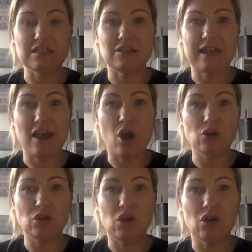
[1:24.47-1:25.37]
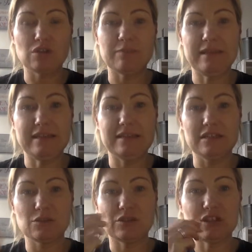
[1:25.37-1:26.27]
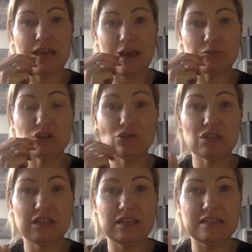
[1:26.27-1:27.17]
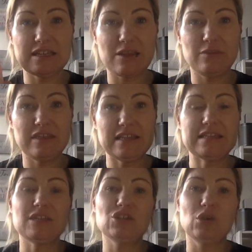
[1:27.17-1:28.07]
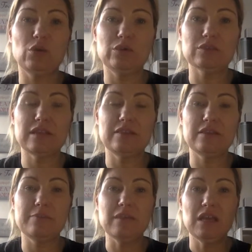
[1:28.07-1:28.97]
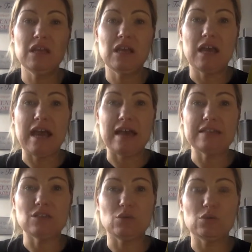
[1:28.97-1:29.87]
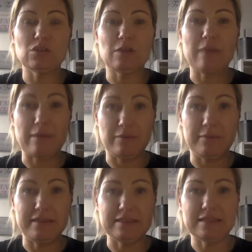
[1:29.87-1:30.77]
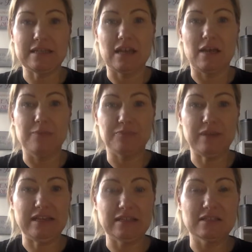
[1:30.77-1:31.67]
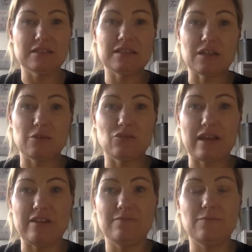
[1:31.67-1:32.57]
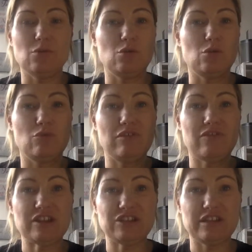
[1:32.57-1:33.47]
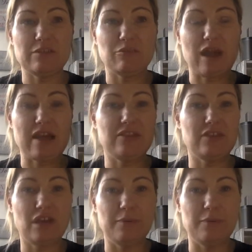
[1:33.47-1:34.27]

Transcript: So you get On Guard beadlets, which are capsules that you can take with the essential oils in them, and also peppermint beadlets, so great for refreshing your breath,